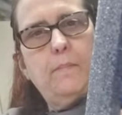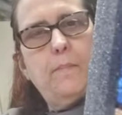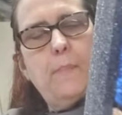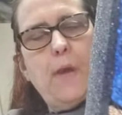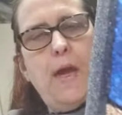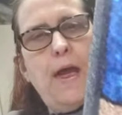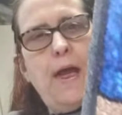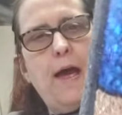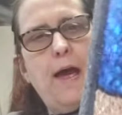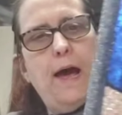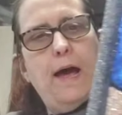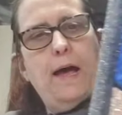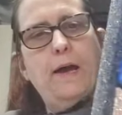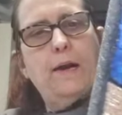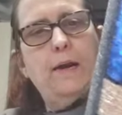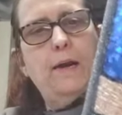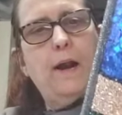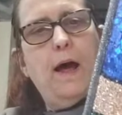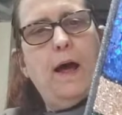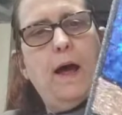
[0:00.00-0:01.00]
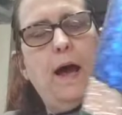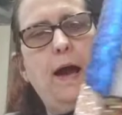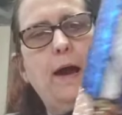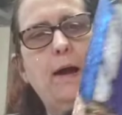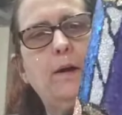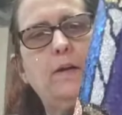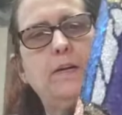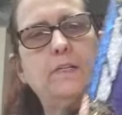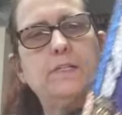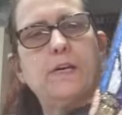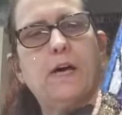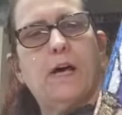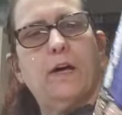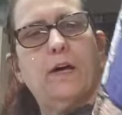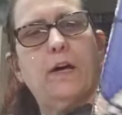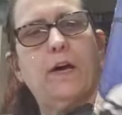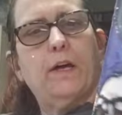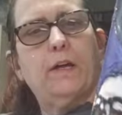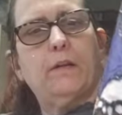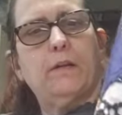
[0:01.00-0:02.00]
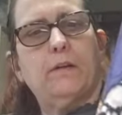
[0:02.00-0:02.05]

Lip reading: And I'm going to tell you,